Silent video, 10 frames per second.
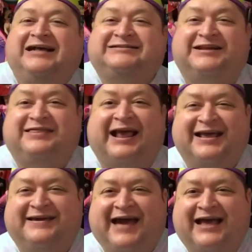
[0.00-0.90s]
So
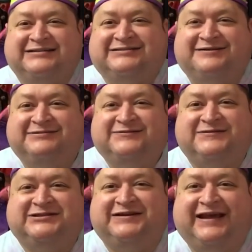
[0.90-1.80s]
thank you guys so much
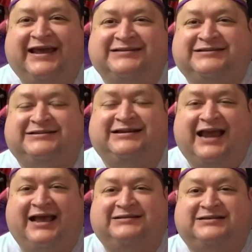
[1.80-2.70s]
for tuning into
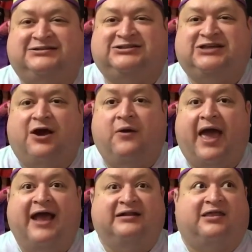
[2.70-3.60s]
today's show
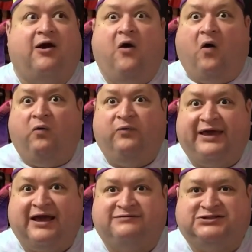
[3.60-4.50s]
and the whole
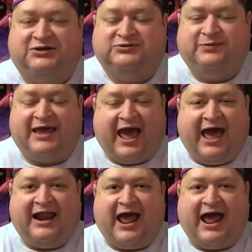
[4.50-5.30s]
week of shows we had.